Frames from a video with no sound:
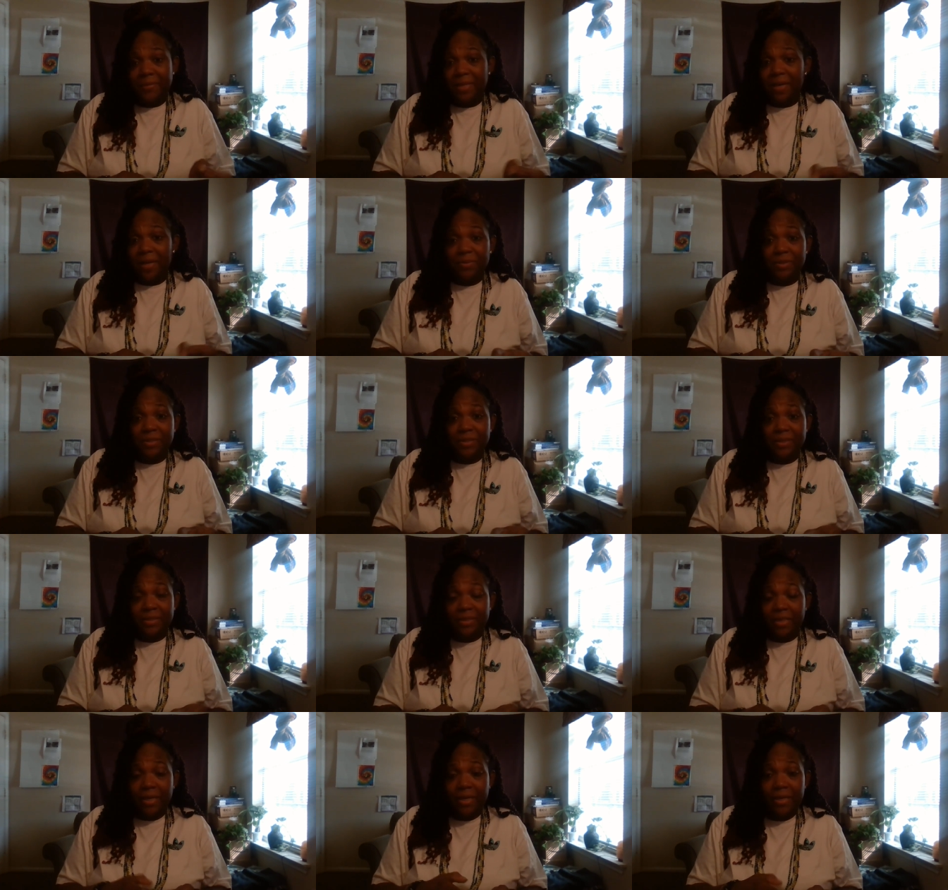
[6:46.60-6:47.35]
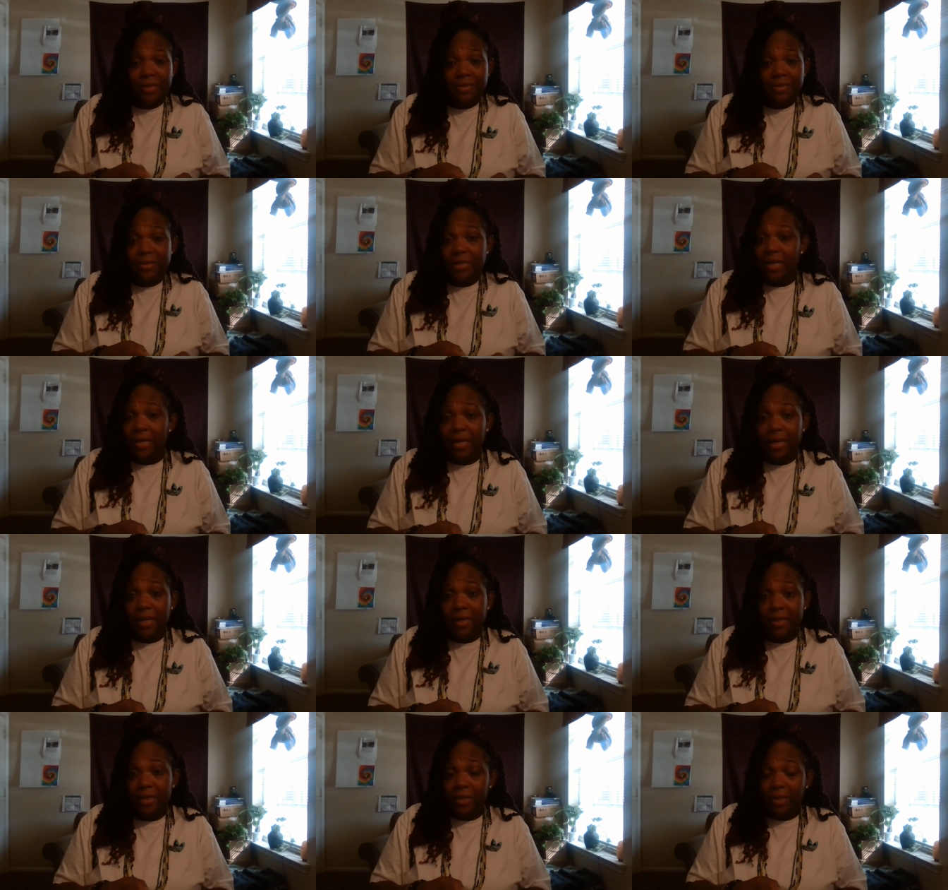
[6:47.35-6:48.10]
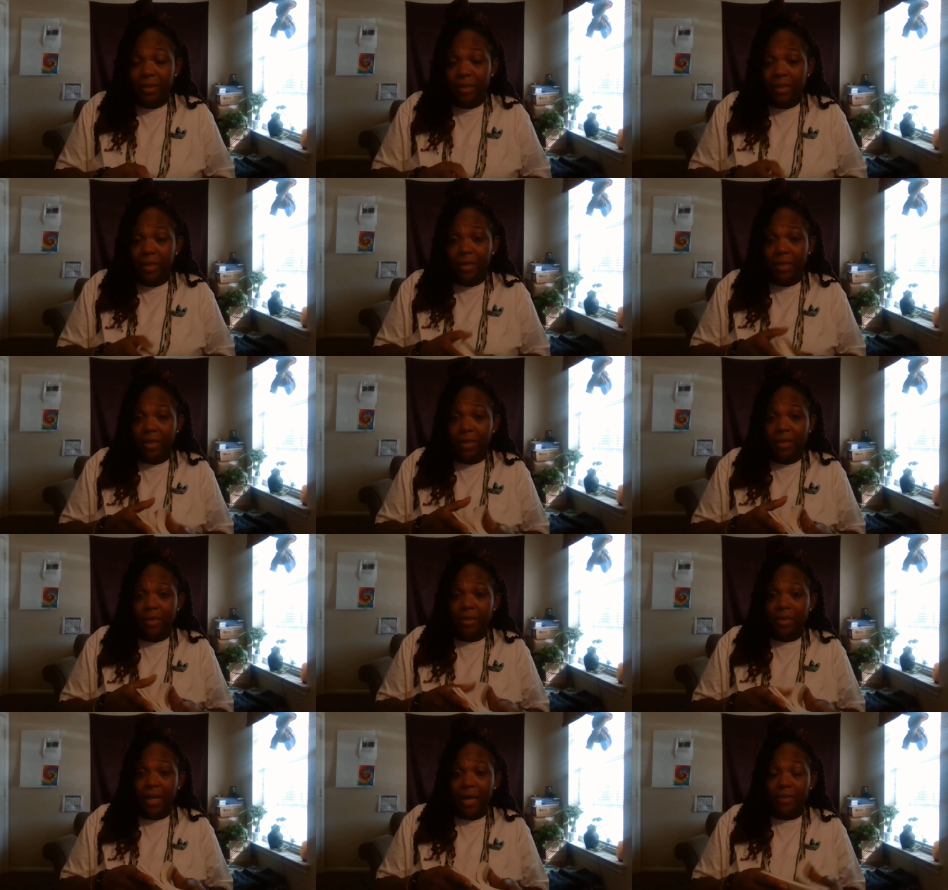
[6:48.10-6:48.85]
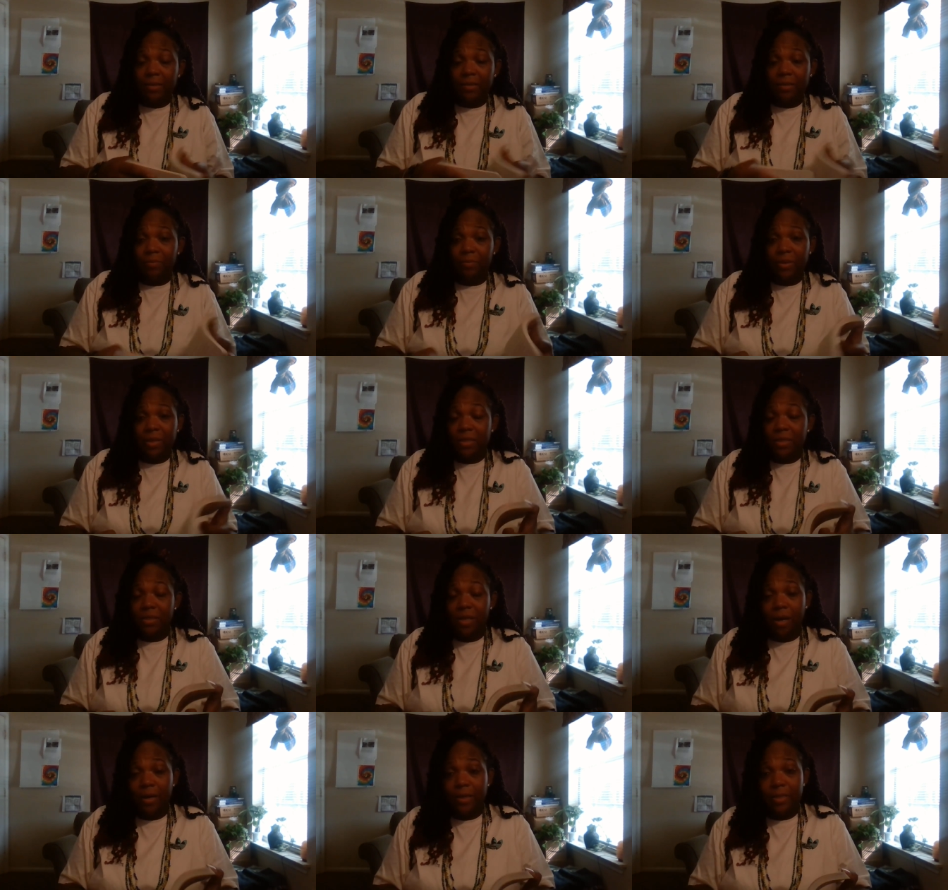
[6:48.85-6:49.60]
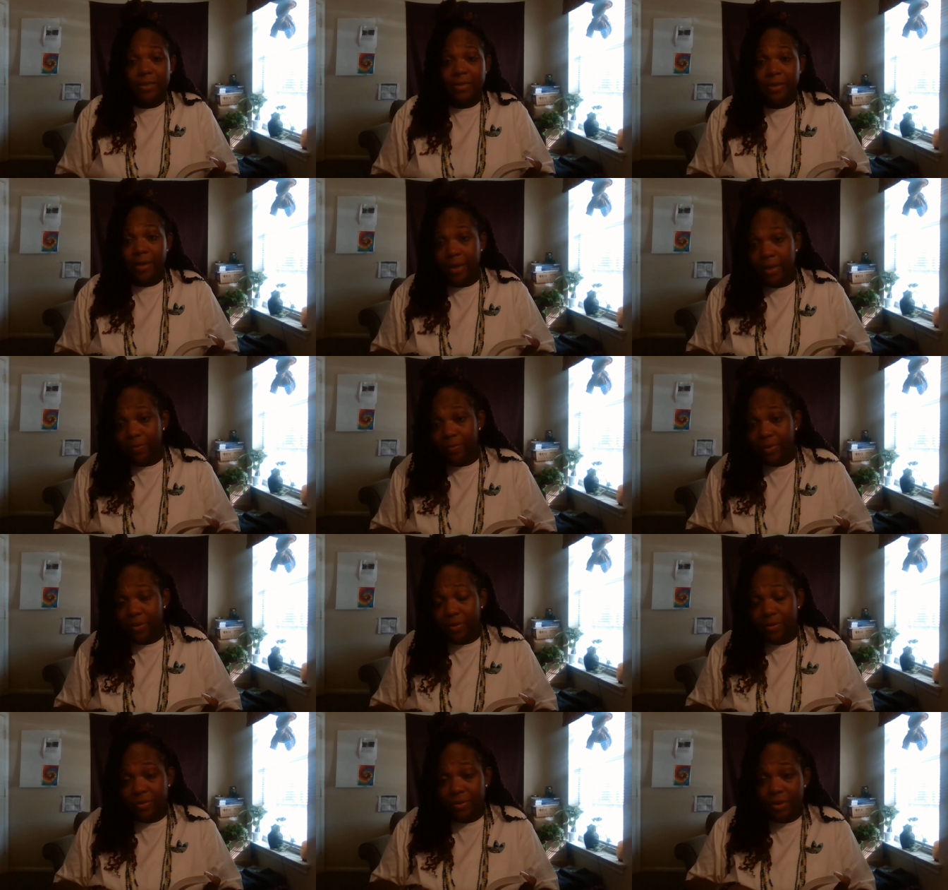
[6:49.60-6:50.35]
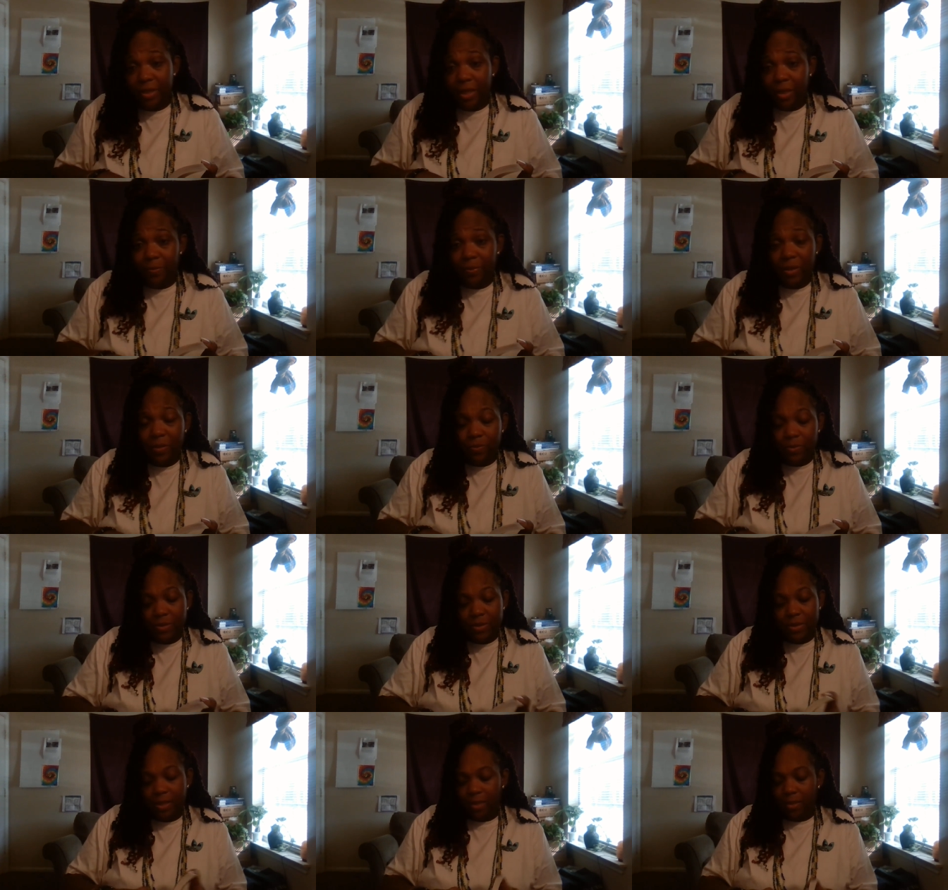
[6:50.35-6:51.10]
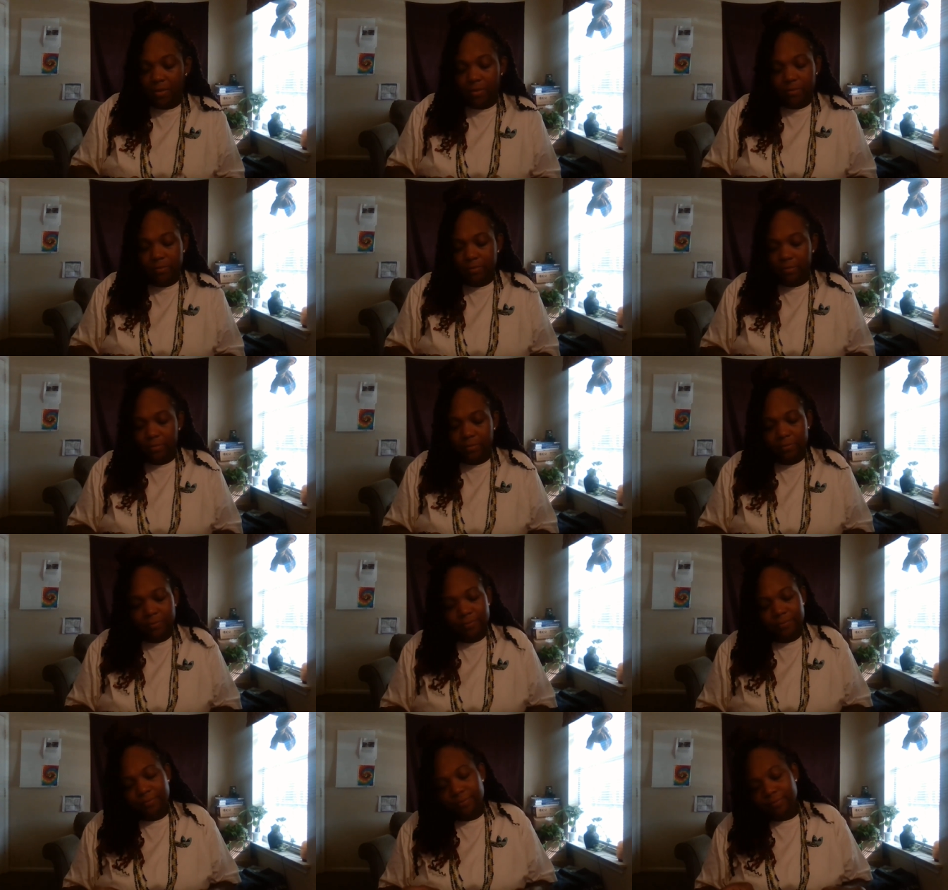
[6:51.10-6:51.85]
I'm just saying, it's not like he, he, like the biggest archetype, you know, you let people tell it.